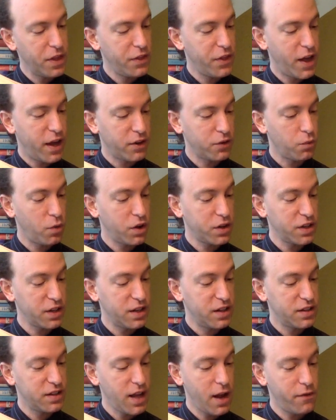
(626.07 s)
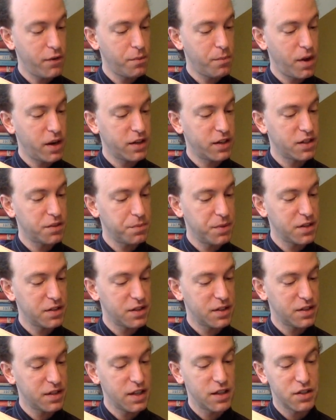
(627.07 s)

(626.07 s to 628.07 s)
that what is everybody's business